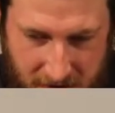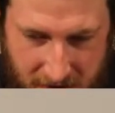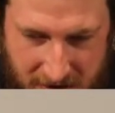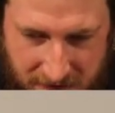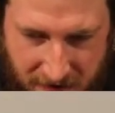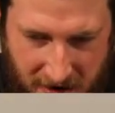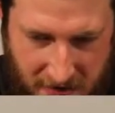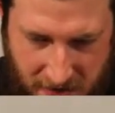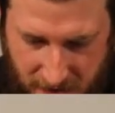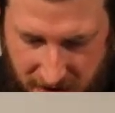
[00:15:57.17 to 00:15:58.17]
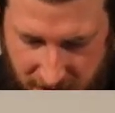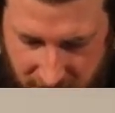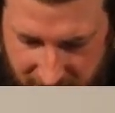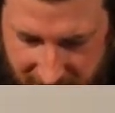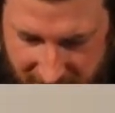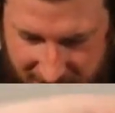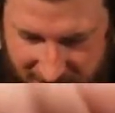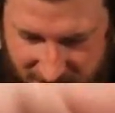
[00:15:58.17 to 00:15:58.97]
thus far, we only got